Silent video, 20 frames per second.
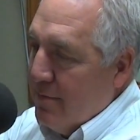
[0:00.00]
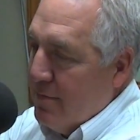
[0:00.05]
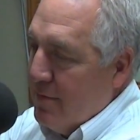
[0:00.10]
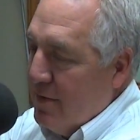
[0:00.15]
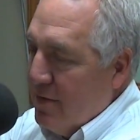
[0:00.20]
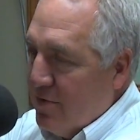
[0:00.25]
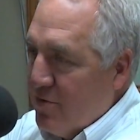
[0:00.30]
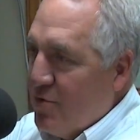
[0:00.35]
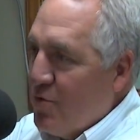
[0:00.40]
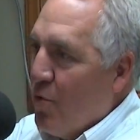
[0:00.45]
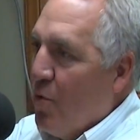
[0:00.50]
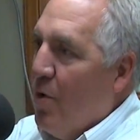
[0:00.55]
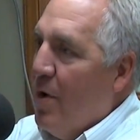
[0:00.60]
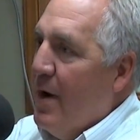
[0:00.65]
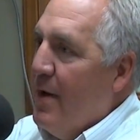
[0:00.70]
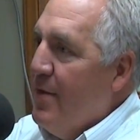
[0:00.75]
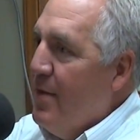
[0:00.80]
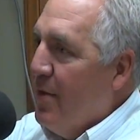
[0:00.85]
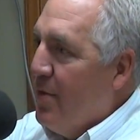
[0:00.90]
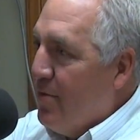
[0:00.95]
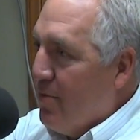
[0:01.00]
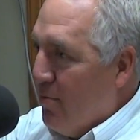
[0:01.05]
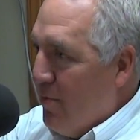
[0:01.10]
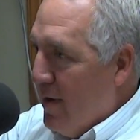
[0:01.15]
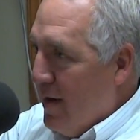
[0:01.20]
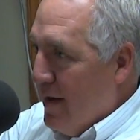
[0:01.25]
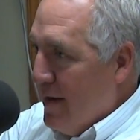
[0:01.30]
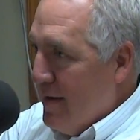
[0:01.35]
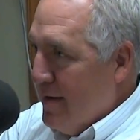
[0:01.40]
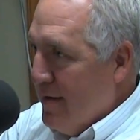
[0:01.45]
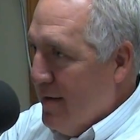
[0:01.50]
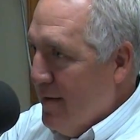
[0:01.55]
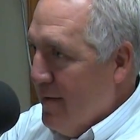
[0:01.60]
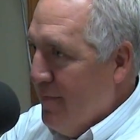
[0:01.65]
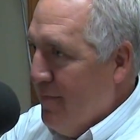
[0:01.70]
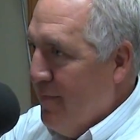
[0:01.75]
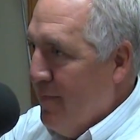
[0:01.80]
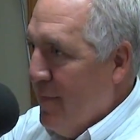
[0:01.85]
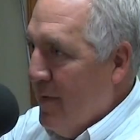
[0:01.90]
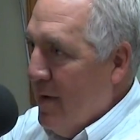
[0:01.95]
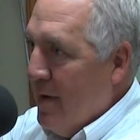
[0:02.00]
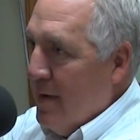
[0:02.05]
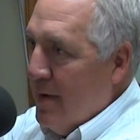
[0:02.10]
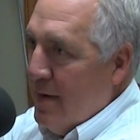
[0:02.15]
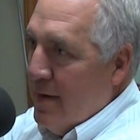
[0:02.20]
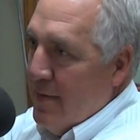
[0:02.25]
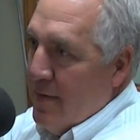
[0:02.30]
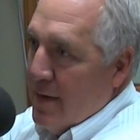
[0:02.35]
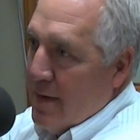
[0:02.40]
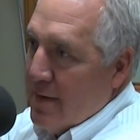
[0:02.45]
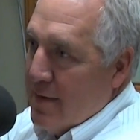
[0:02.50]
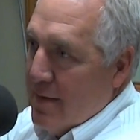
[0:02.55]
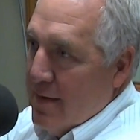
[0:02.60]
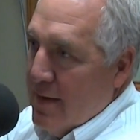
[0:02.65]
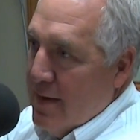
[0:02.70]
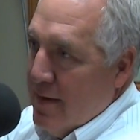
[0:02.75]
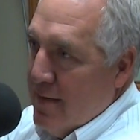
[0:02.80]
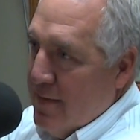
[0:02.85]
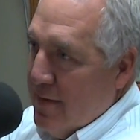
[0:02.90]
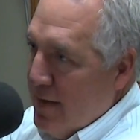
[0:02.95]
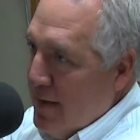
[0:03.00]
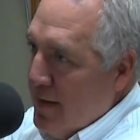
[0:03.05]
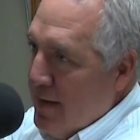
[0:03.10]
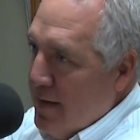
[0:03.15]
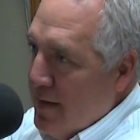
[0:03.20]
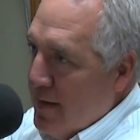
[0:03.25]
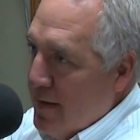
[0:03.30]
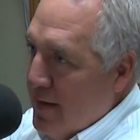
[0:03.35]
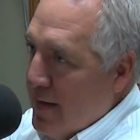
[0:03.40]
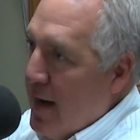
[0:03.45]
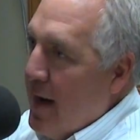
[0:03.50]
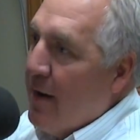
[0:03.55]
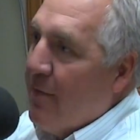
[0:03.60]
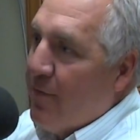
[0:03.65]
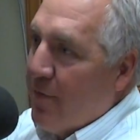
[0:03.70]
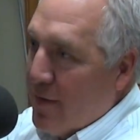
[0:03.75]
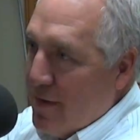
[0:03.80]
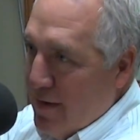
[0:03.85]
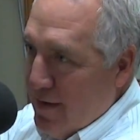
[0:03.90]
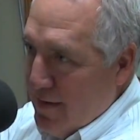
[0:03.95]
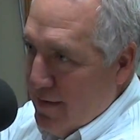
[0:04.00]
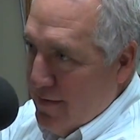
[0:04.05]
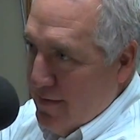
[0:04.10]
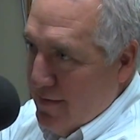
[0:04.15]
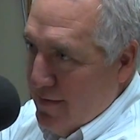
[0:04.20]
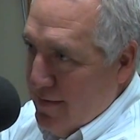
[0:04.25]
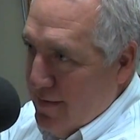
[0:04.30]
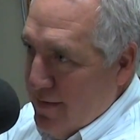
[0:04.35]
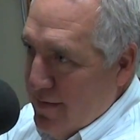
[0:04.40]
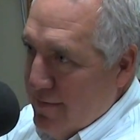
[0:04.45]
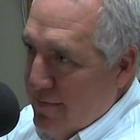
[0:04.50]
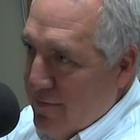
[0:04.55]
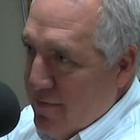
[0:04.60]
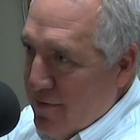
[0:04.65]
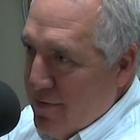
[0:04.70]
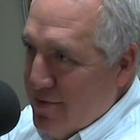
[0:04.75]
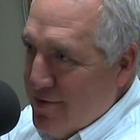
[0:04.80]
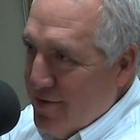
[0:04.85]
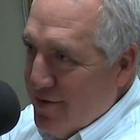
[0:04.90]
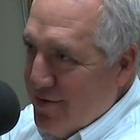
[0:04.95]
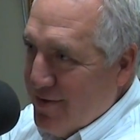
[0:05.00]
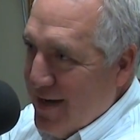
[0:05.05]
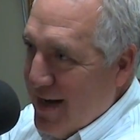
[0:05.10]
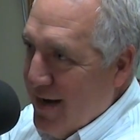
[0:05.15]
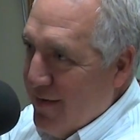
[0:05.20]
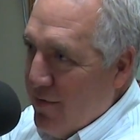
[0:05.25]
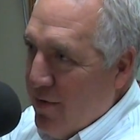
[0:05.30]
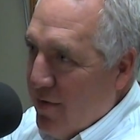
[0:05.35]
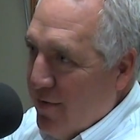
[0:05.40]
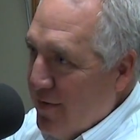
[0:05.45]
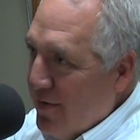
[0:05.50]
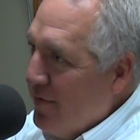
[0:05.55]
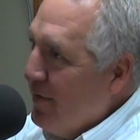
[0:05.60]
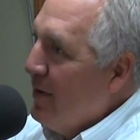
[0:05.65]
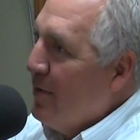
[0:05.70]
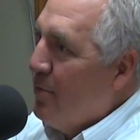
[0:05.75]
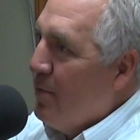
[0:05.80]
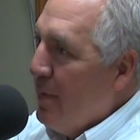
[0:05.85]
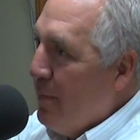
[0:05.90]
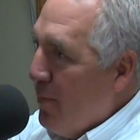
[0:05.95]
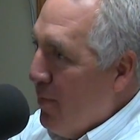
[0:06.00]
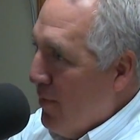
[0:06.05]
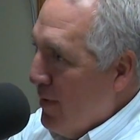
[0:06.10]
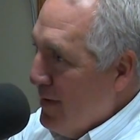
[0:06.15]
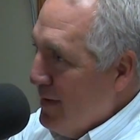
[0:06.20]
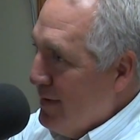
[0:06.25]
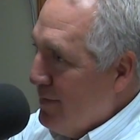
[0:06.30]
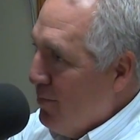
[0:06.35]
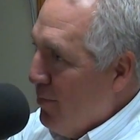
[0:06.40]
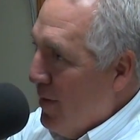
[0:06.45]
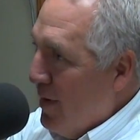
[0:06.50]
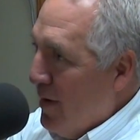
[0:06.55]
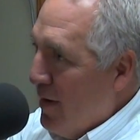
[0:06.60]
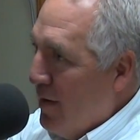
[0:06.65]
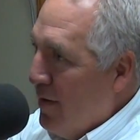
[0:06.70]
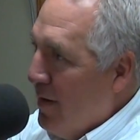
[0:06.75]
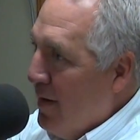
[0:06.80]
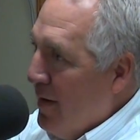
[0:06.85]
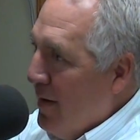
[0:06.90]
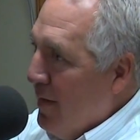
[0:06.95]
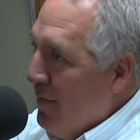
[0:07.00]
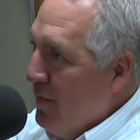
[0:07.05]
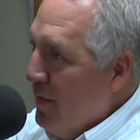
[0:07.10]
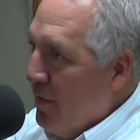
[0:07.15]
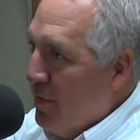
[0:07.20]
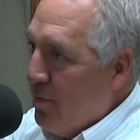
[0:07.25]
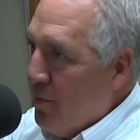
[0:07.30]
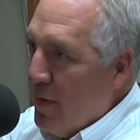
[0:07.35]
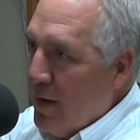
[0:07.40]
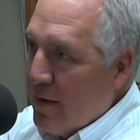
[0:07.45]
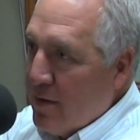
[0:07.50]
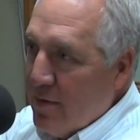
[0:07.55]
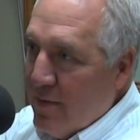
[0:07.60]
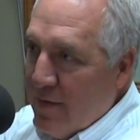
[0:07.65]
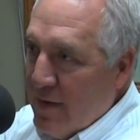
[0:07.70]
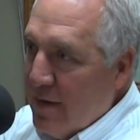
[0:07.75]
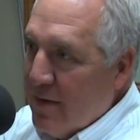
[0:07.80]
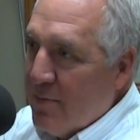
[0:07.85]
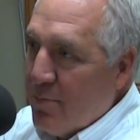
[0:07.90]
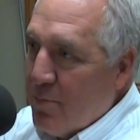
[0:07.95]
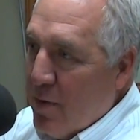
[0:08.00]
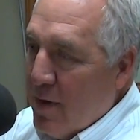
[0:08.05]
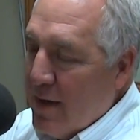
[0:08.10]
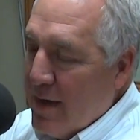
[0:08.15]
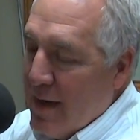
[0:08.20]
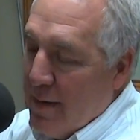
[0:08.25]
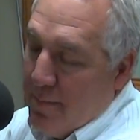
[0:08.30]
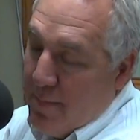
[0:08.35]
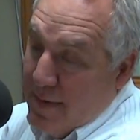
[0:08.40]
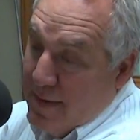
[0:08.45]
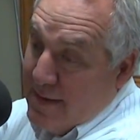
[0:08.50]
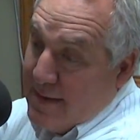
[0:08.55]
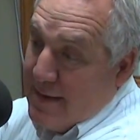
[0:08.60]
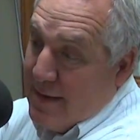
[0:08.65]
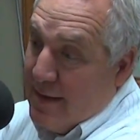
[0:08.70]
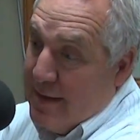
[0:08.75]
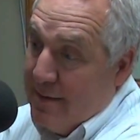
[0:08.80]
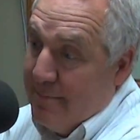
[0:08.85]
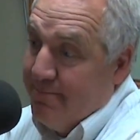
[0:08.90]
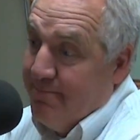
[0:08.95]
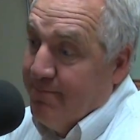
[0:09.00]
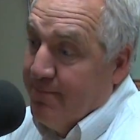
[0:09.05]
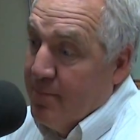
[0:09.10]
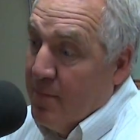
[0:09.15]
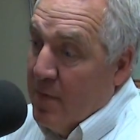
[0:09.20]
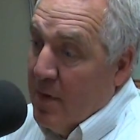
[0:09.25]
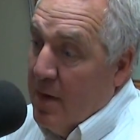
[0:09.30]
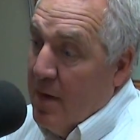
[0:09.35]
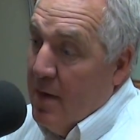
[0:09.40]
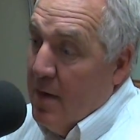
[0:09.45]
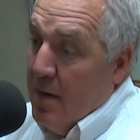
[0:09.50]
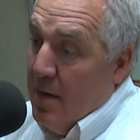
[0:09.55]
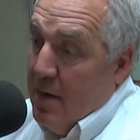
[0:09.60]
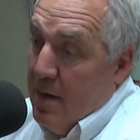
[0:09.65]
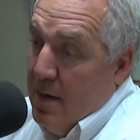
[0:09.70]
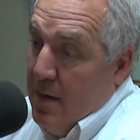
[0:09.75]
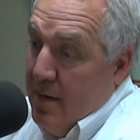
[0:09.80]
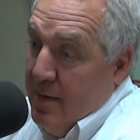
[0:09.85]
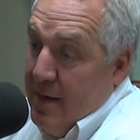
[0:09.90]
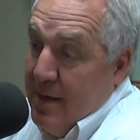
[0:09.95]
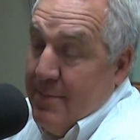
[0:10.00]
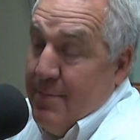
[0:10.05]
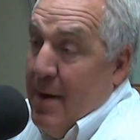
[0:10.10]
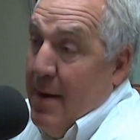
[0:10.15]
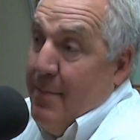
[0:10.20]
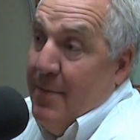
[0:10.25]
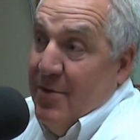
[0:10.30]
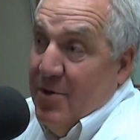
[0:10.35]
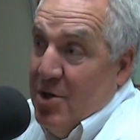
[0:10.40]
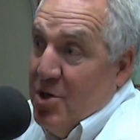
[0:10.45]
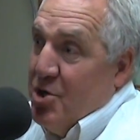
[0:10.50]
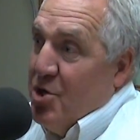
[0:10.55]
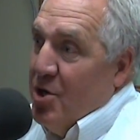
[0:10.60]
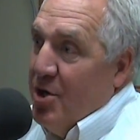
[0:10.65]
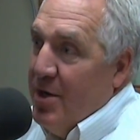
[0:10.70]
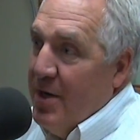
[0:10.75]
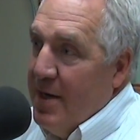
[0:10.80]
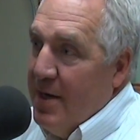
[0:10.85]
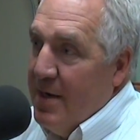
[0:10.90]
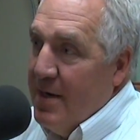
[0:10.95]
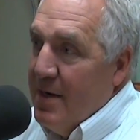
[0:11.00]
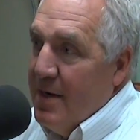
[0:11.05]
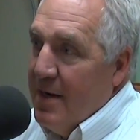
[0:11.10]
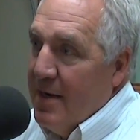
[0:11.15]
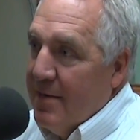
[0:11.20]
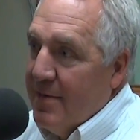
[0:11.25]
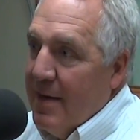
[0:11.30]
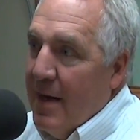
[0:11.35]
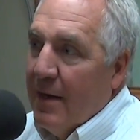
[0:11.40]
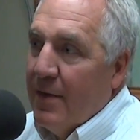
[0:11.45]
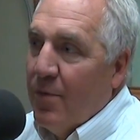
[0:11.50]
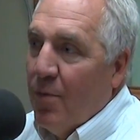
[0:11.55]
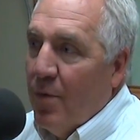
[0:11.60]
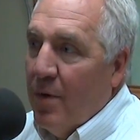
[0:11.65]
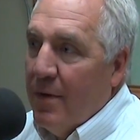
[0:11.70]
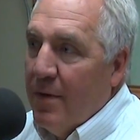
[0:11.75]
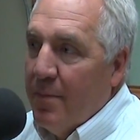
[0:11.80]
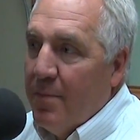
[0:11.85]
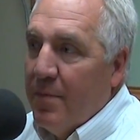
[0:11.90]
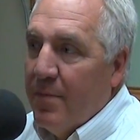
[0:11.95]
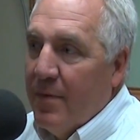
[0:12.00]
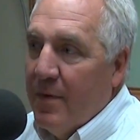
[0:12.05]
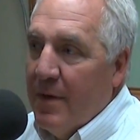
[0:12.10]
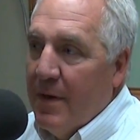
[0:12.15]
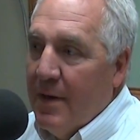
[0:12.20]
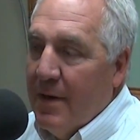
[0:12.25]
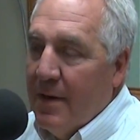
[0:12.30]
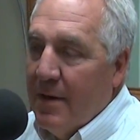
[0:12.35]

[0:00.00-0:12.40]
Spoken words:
destroy the threat in Africa versus have all these entry points where the threat could then spread again. But That's my position, and that's not the one that the